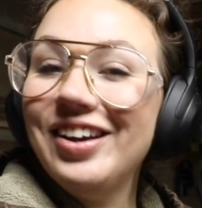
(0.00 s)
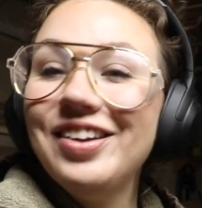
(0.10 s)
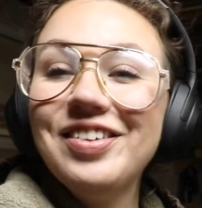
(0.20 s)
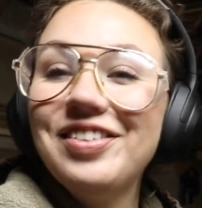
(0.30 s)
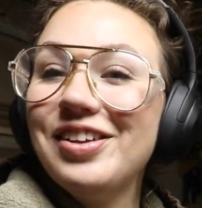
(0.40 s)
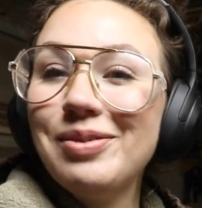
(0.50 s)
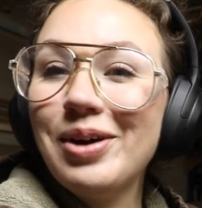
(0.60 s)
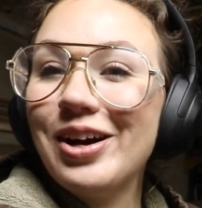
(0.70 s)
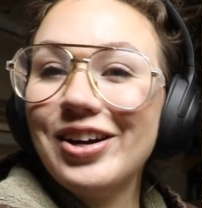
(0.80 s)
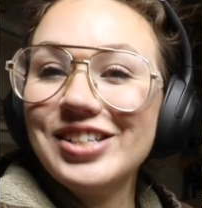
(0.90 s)
see
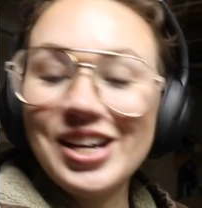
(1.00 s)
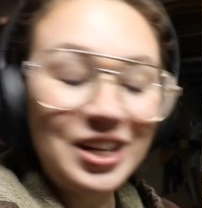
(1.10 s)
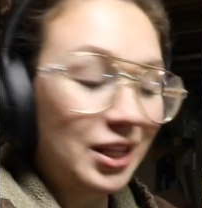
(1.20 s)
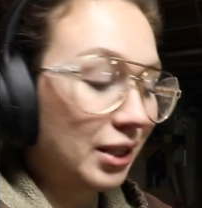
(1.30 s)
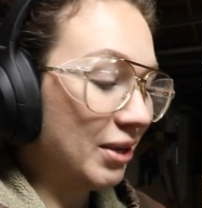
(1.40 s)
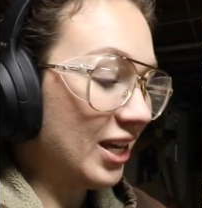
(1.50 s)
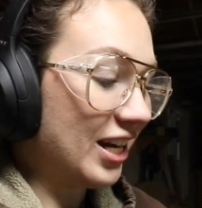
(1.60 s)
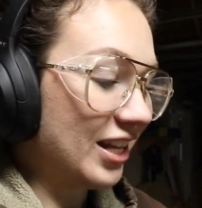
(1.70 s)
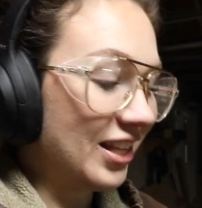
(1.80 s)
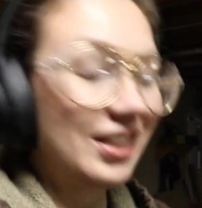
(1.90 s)
where it takes me,
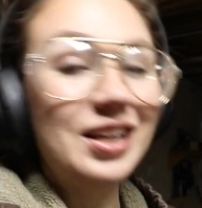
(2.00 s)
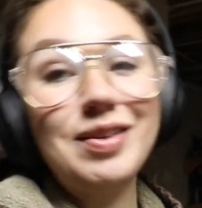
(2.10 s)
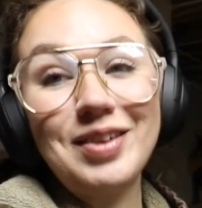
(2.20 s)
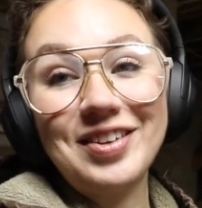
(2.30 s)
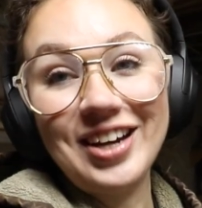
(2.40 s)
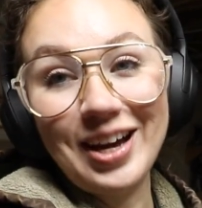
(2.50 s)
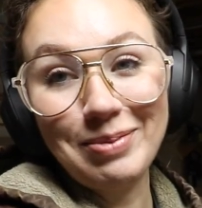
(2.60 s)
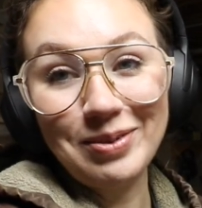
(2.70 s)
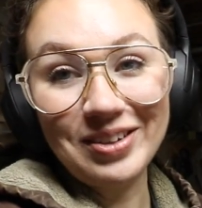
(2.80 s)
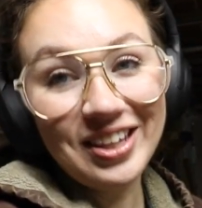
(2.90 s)
and I think that's what's going to
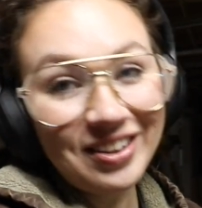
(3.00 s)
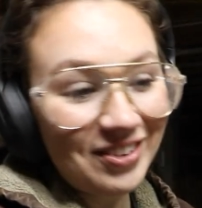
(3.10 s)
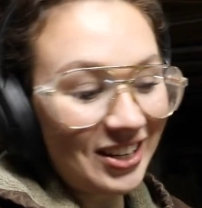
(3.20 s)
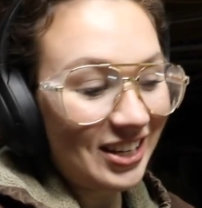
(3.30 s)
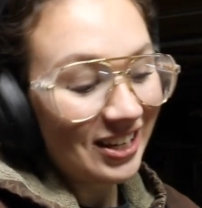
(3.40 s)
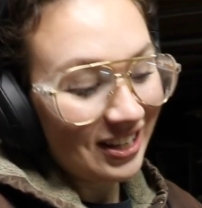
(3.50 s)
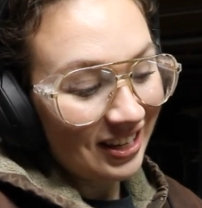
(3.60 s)
happen with this one.